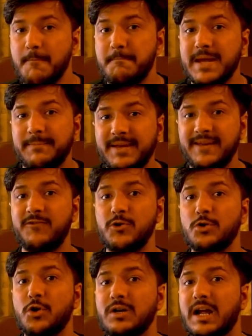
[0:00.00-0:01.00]
Maybe if
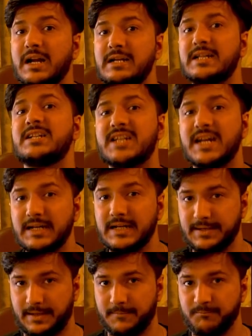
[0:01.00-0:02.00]
you don't understand
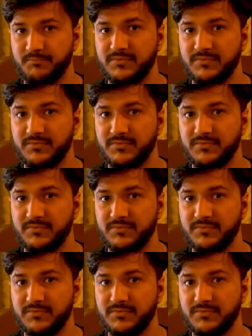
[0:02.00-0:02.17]
it,